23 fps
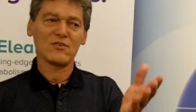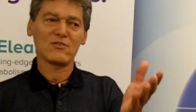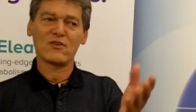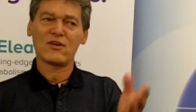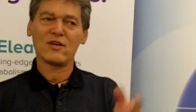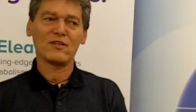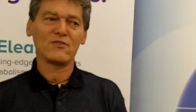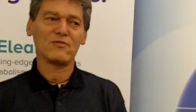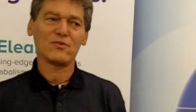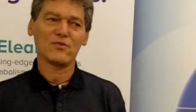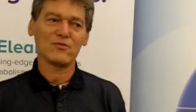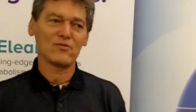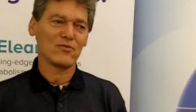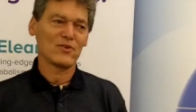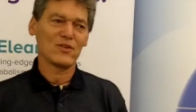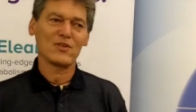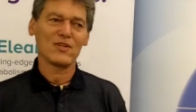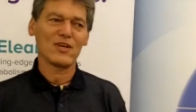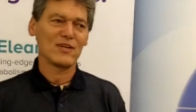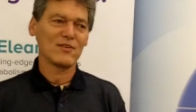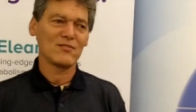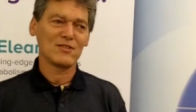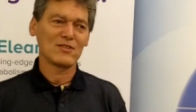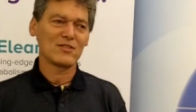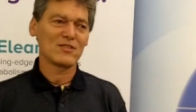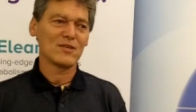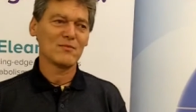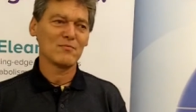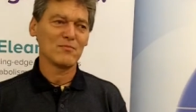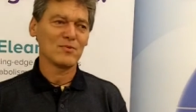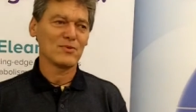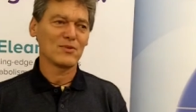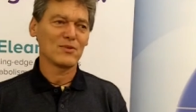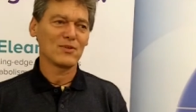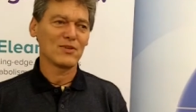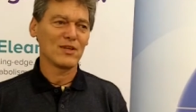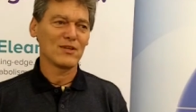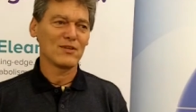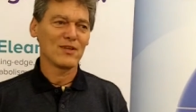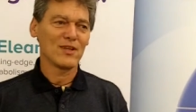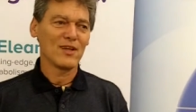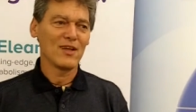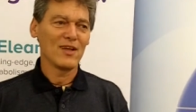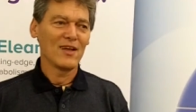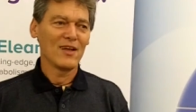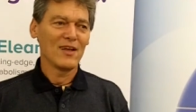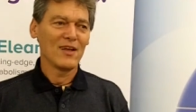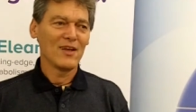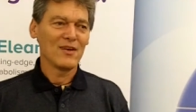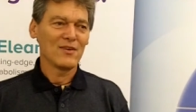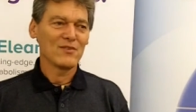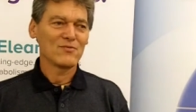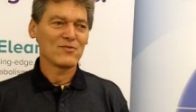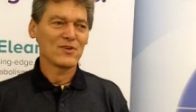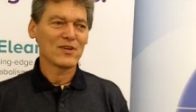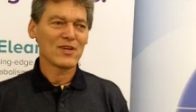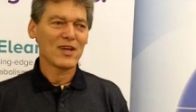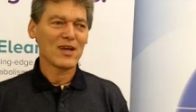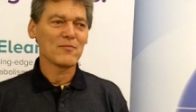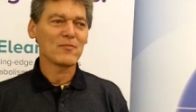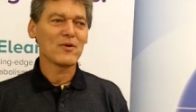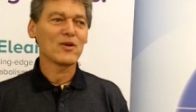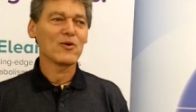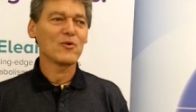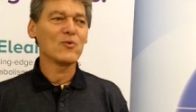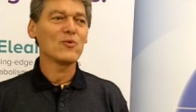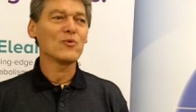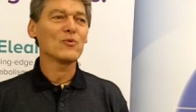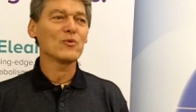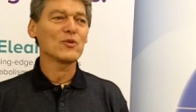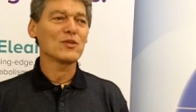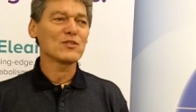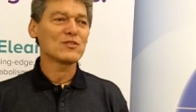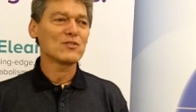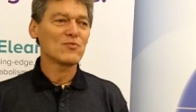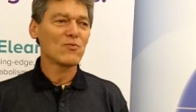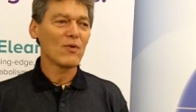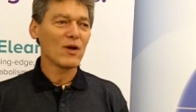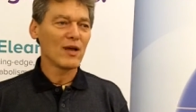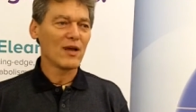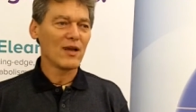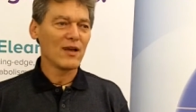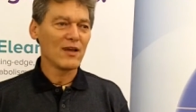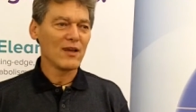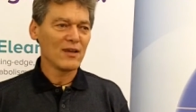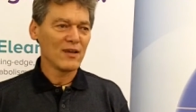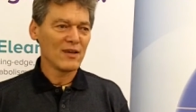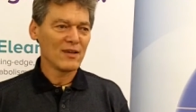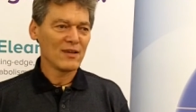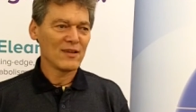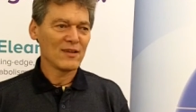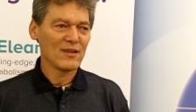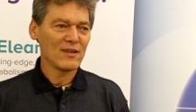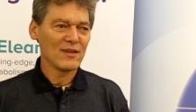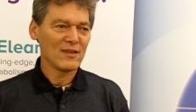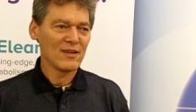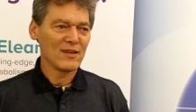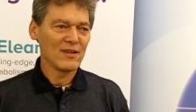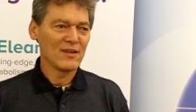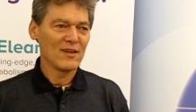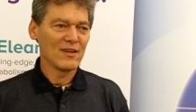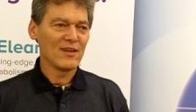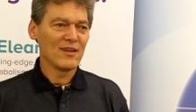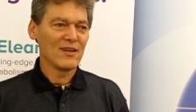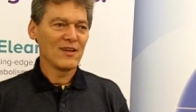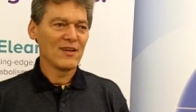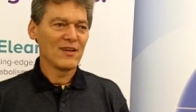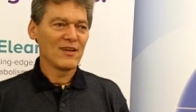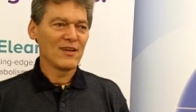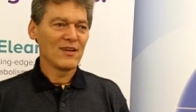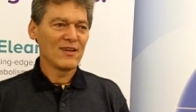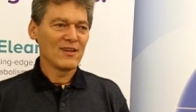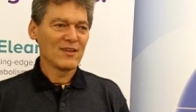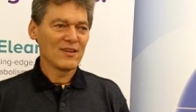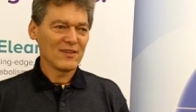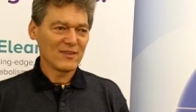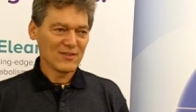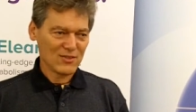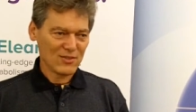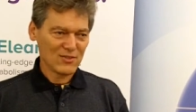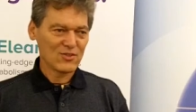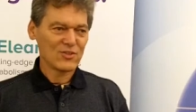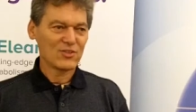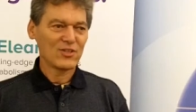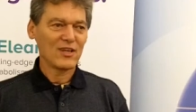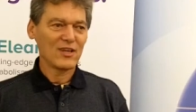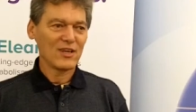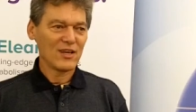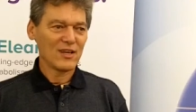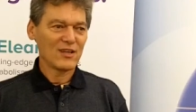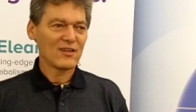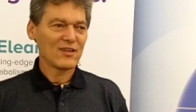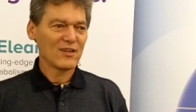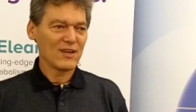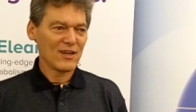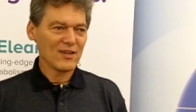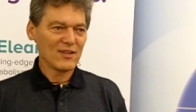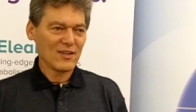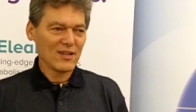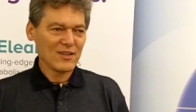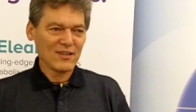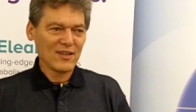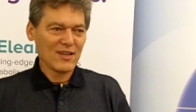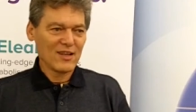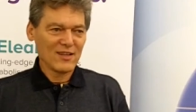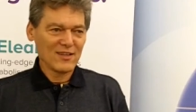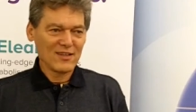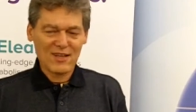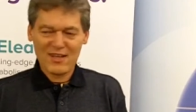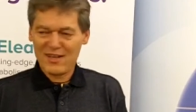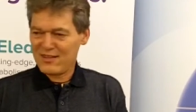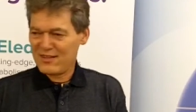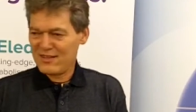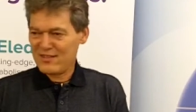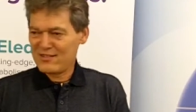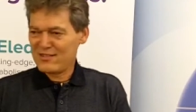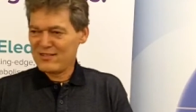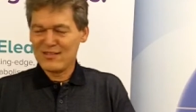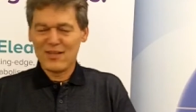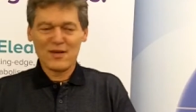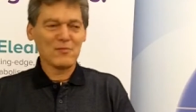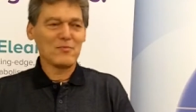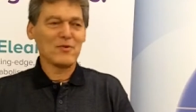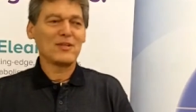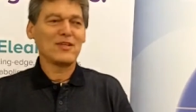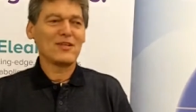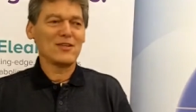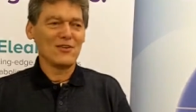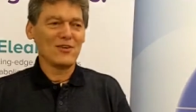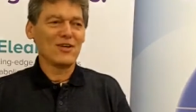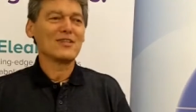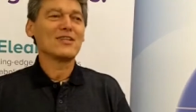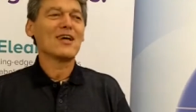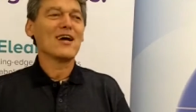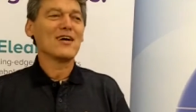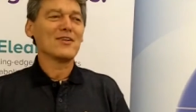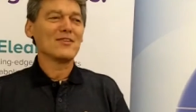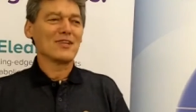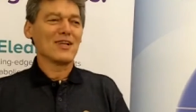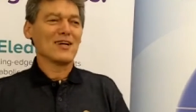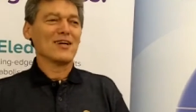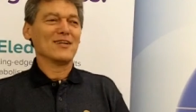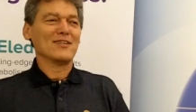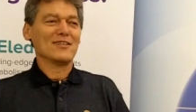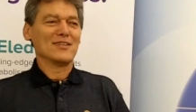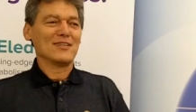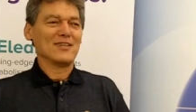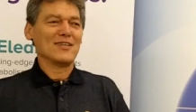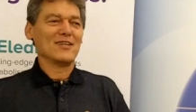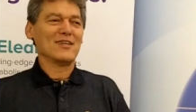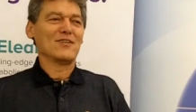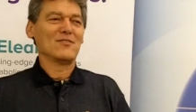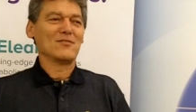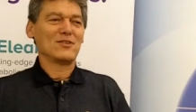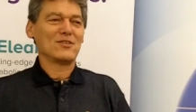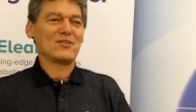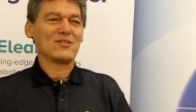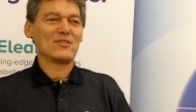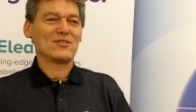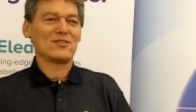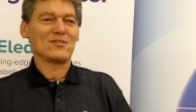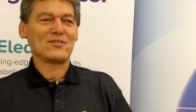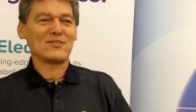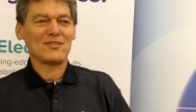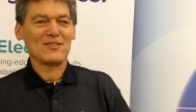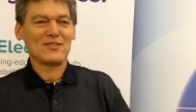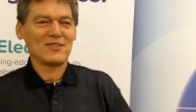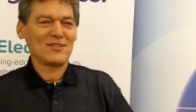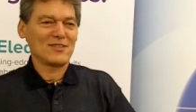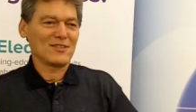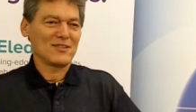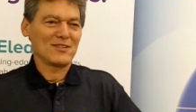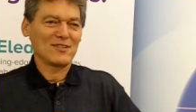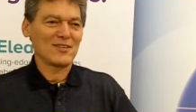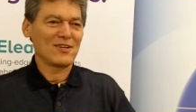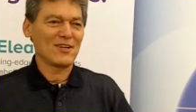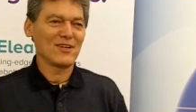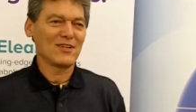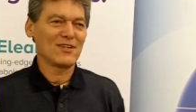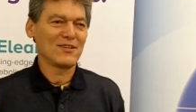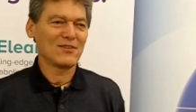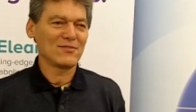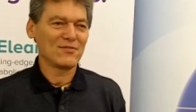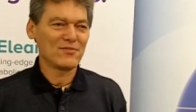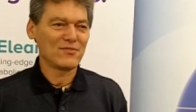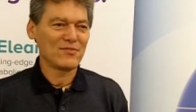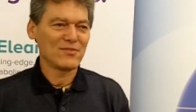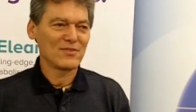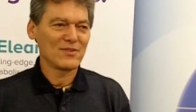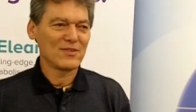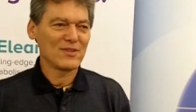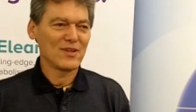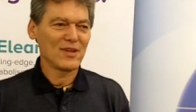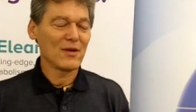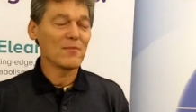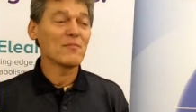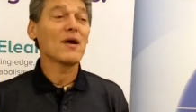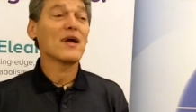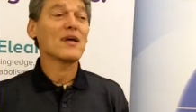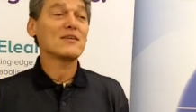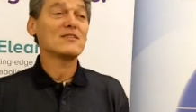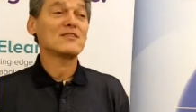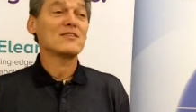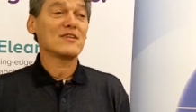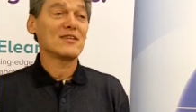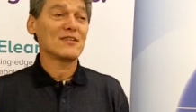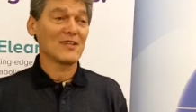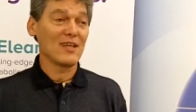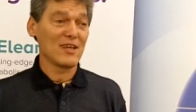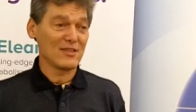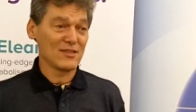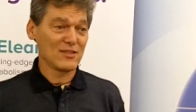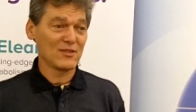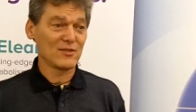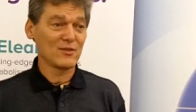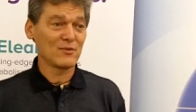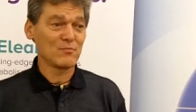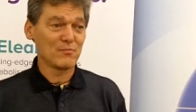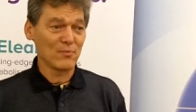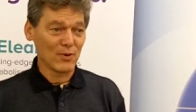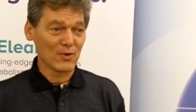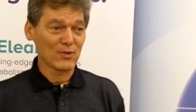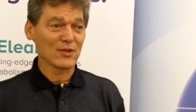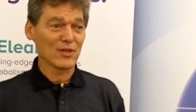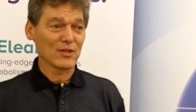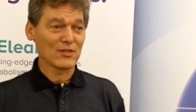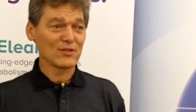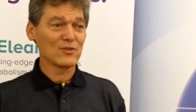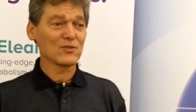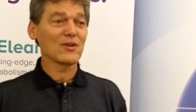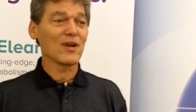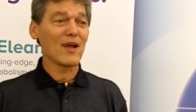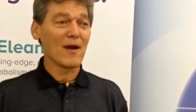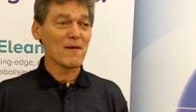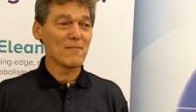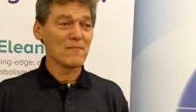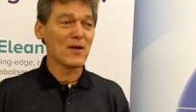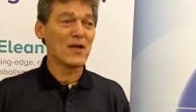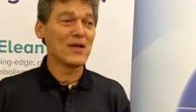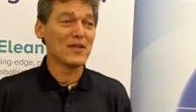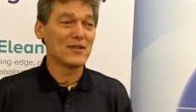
so grateful for David's input and for coming all this way to share. You know? and, and, and there's nobody in your downline here, which is kind of amazing that you bother to come